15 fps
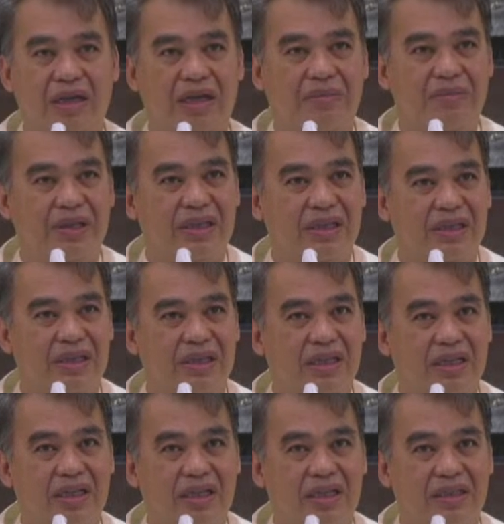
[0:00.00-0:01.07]
a bit
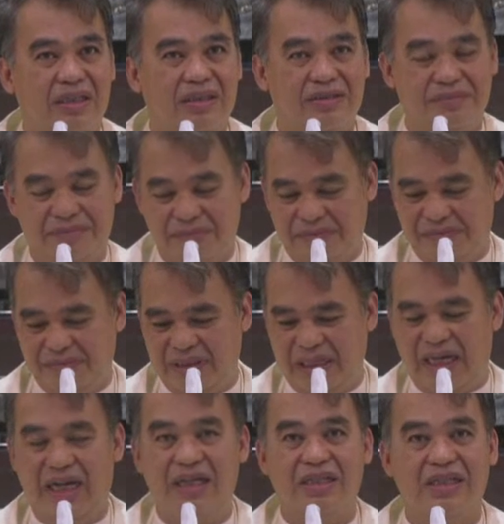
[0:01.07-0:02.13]

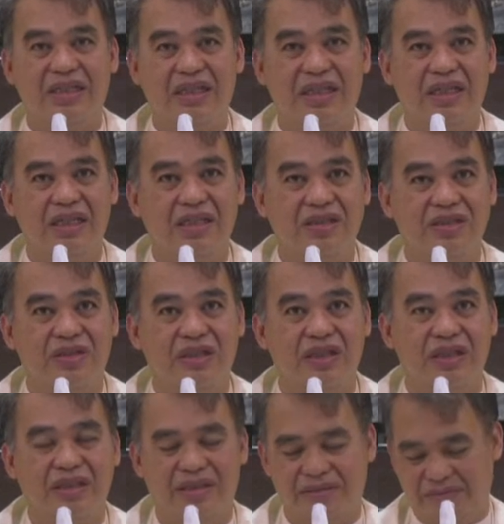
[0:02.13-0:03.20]
harsh in his
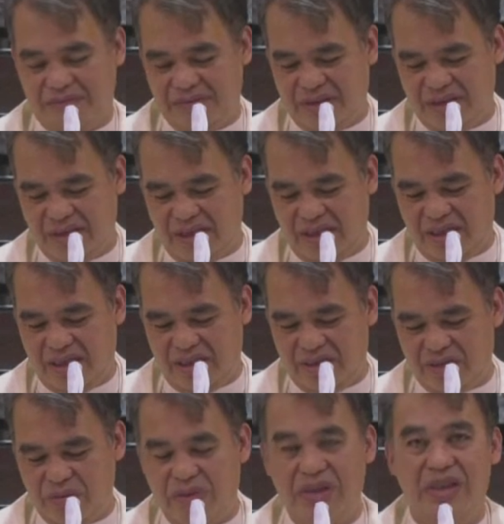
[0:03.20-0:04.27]

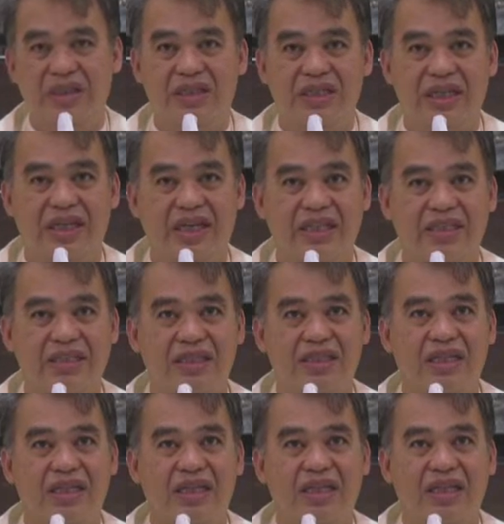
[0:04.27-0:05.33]
words against
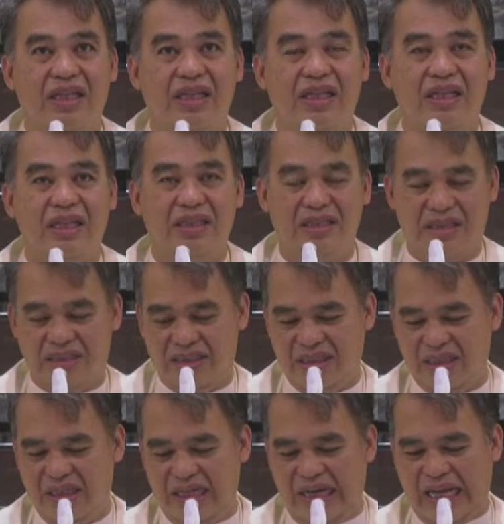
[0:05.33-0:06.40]
this
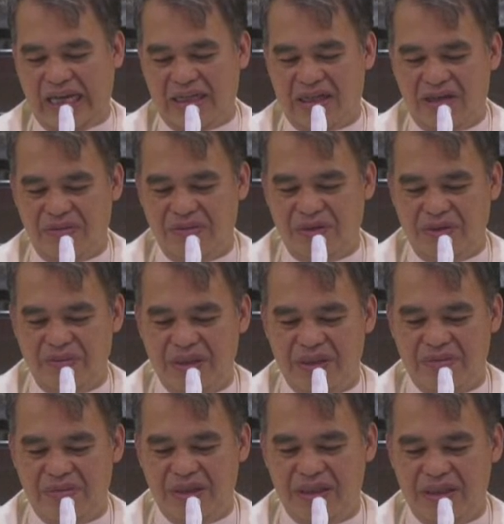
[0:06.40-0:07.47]
lack of
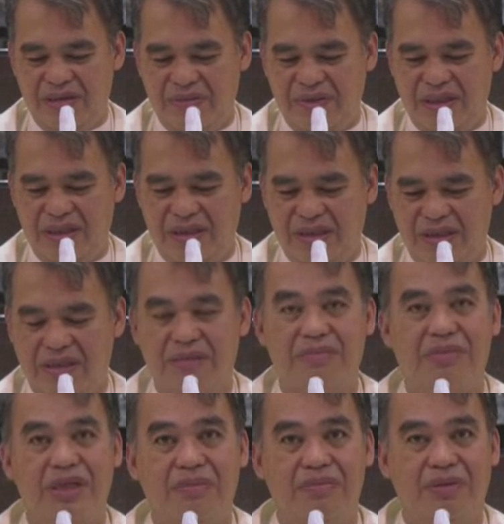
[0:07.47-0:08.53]
commitment of these
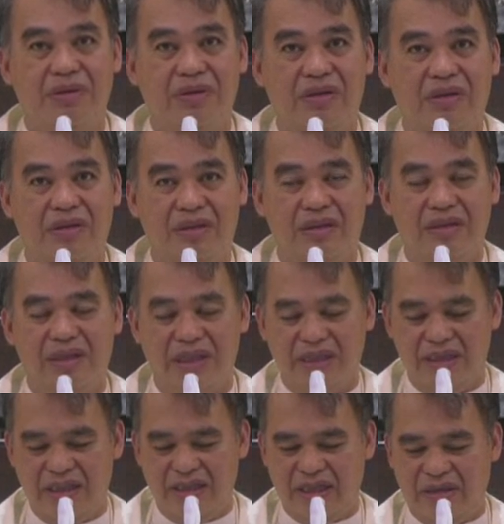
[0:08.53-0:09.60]
people
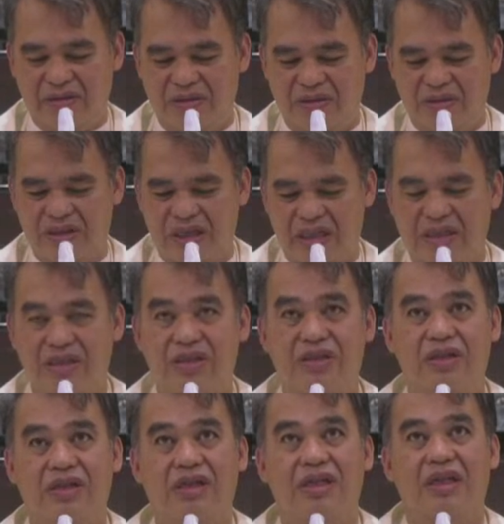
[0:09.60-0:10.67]
in the
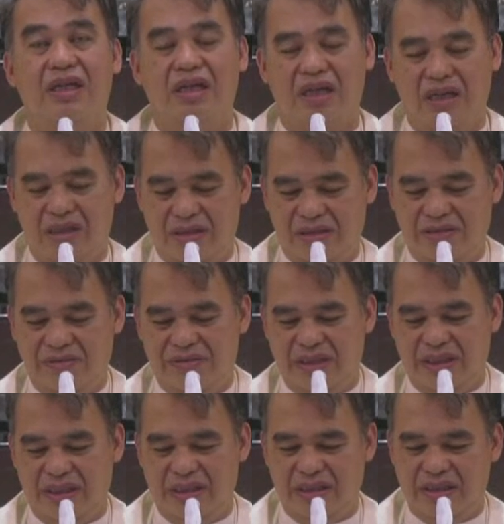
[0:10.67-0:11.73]
reconstruction of
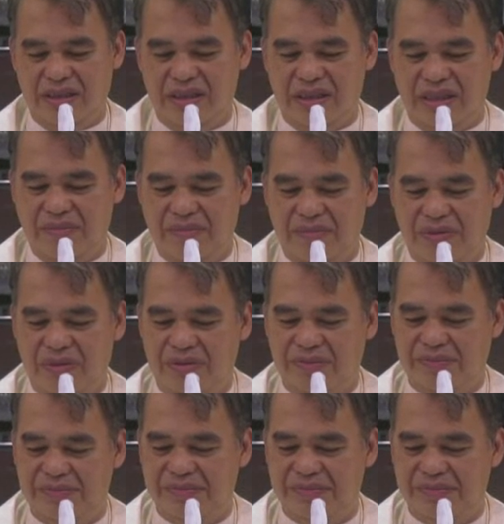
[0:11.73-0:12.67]
the temple.